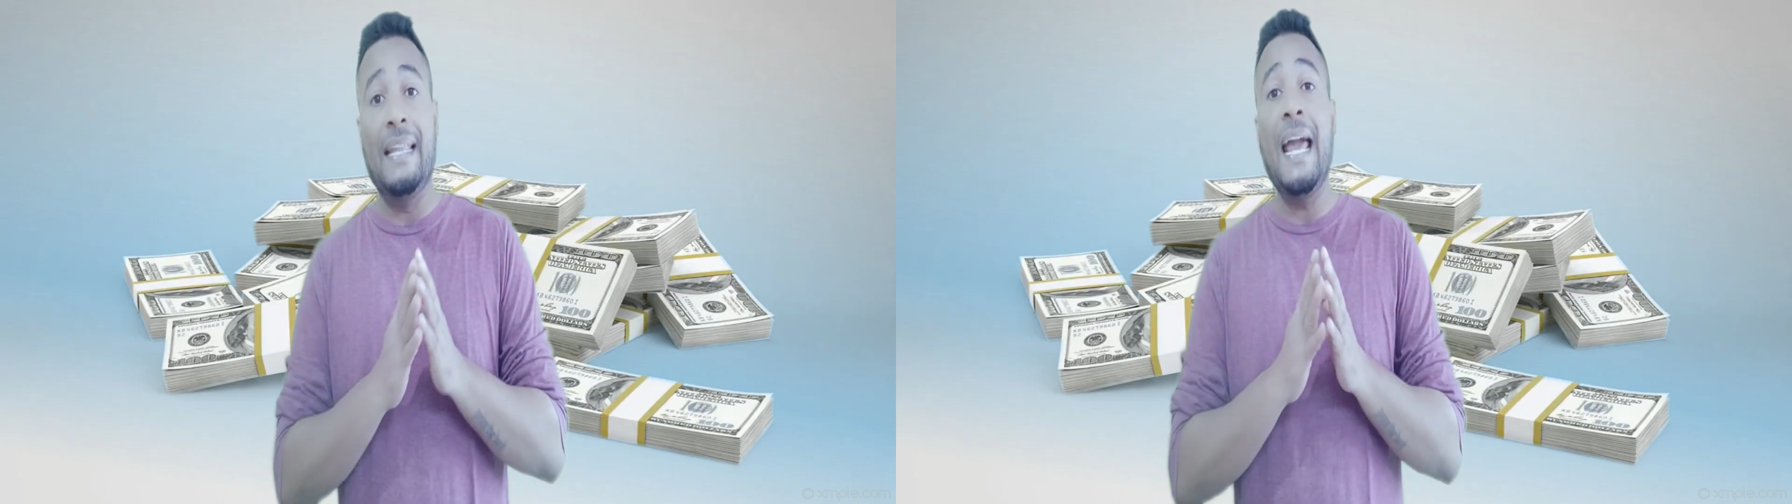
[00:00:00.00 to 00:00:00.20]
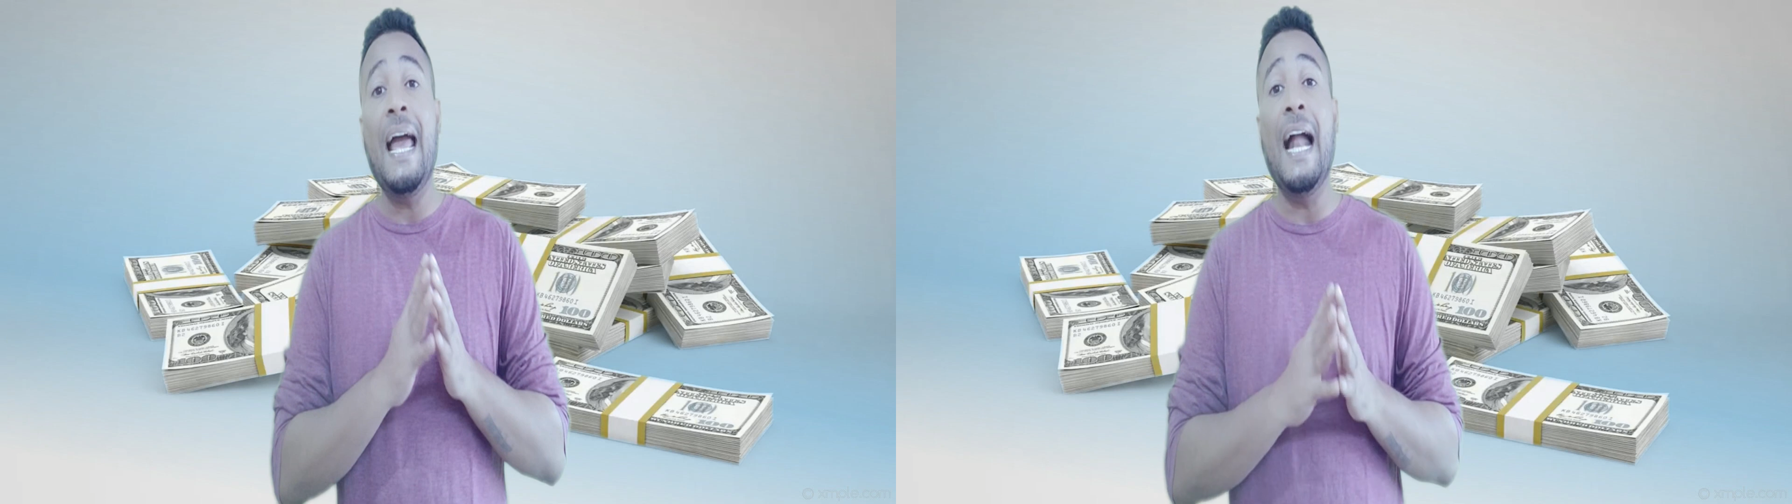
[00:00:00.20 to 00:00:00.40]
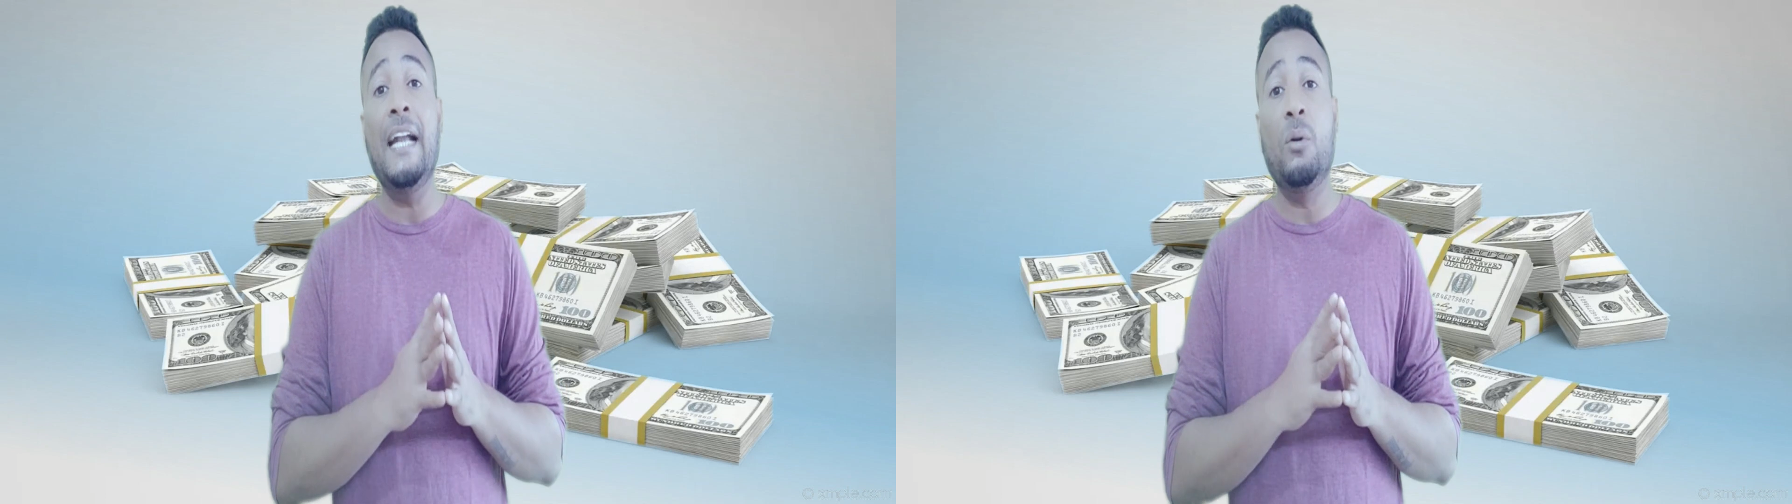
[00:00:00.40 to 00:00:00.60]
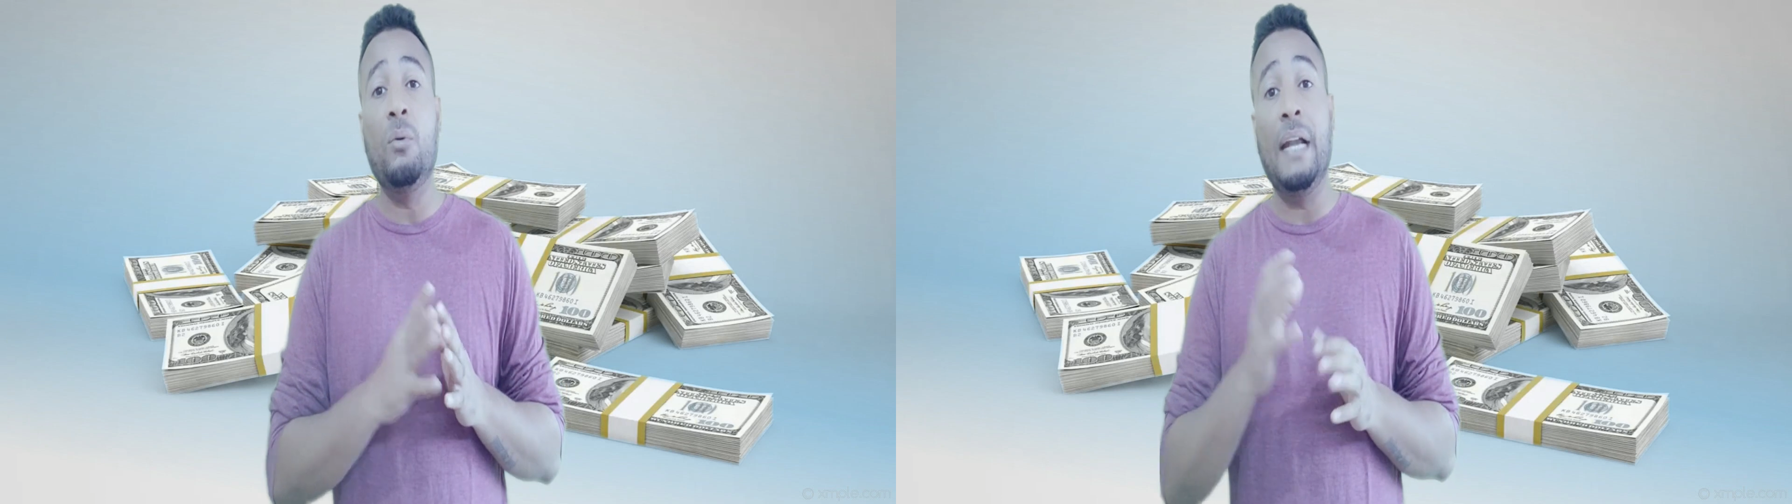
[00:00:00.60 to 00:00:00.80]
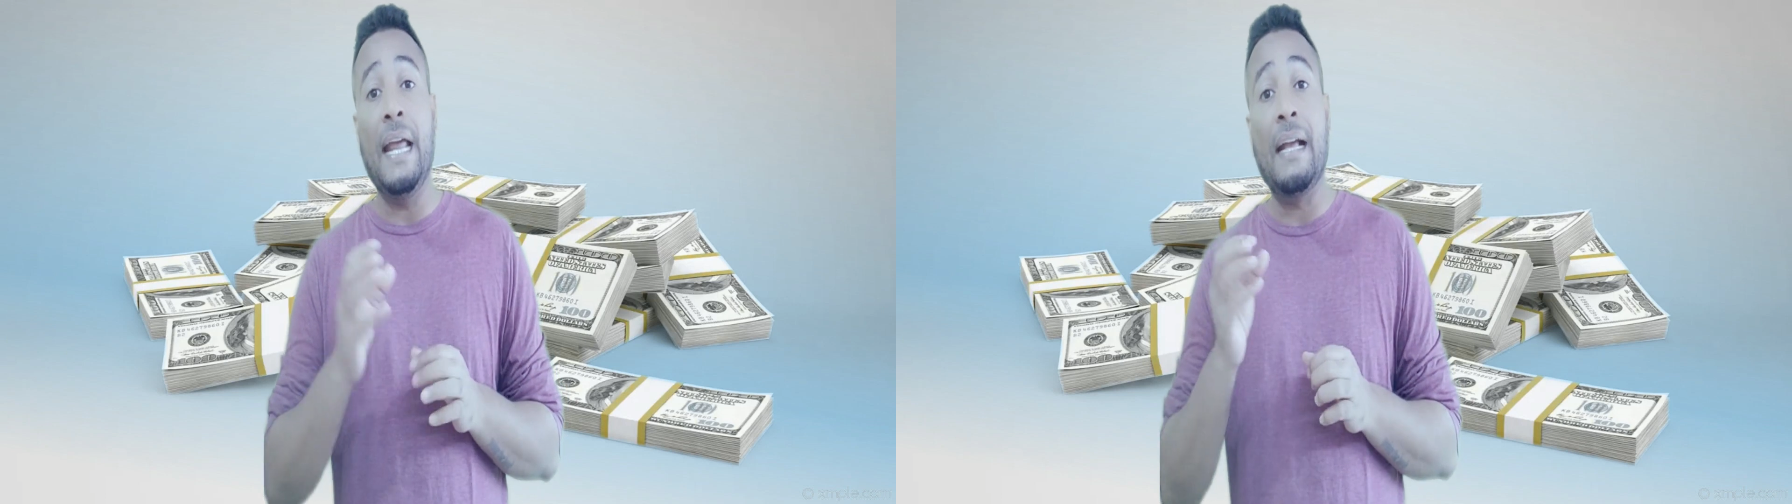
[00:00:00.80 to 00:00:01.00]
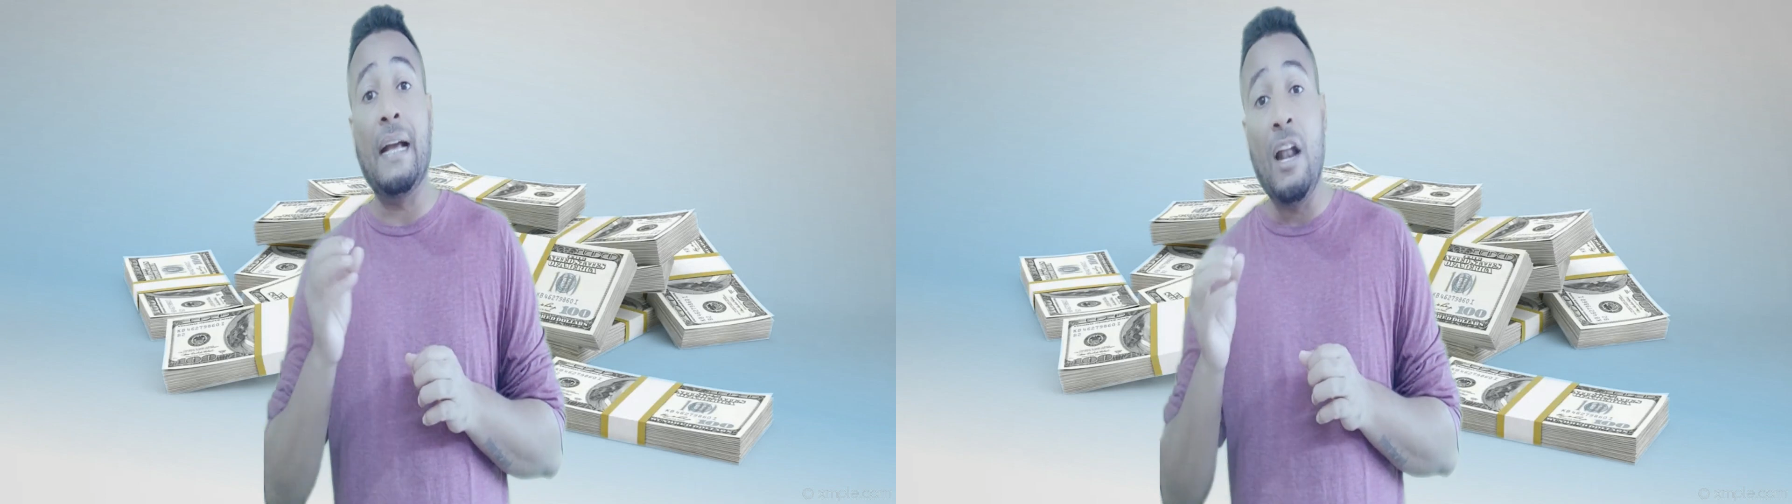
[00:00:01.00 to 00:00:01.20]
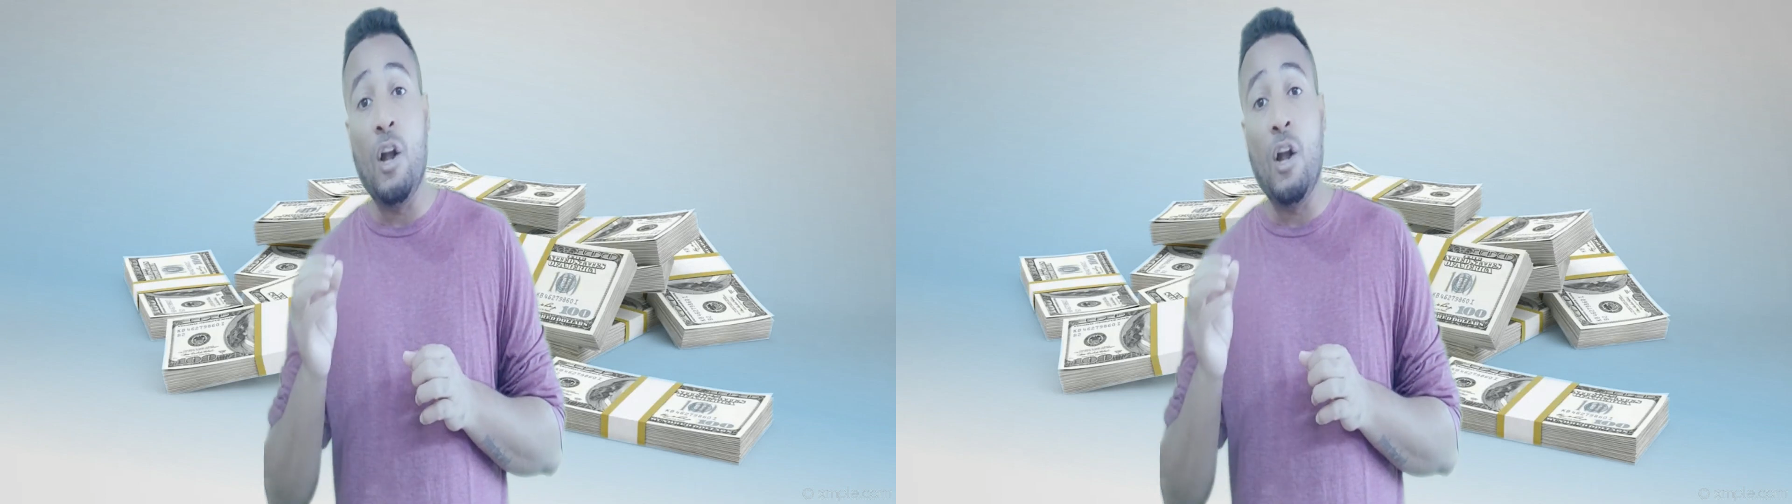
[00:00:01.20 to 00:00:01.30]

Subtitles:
they had to take